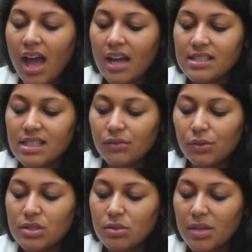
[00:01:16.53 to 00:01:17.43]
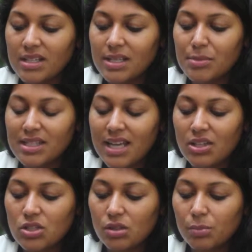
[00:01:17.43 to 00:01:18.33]
and his influence remains
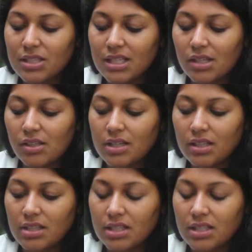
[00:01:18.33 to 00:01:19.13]
substantial, particularly in the